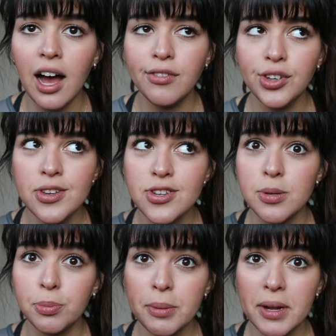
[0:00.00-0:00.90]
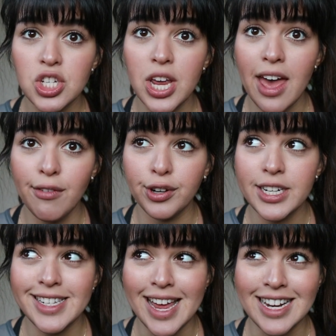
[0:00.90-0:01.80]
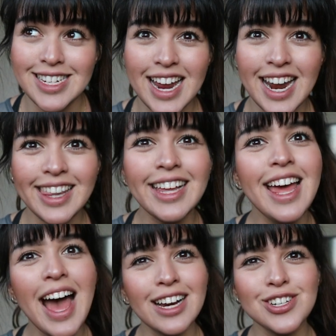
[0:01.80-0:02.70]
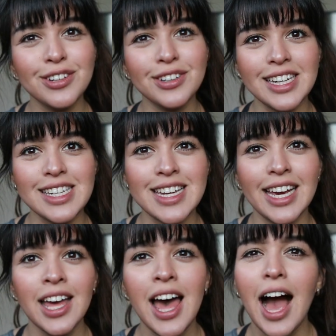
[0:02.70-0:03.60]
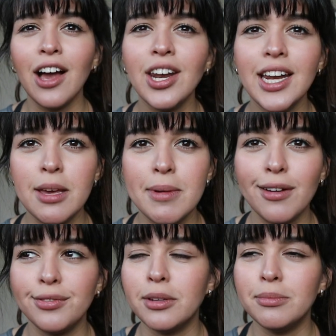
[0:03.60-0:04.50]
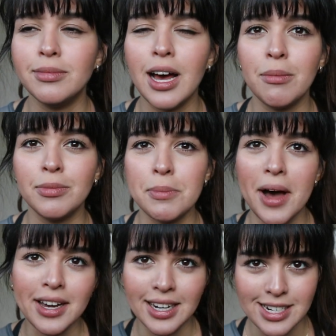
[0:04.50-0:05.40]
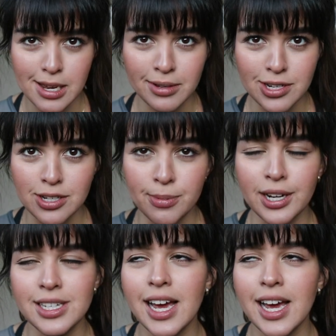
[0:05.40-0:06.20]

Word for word: I've used pretty much every scent, and I think they're actually releasing, I got an email from um, the marketing team at Doctor Bronner's.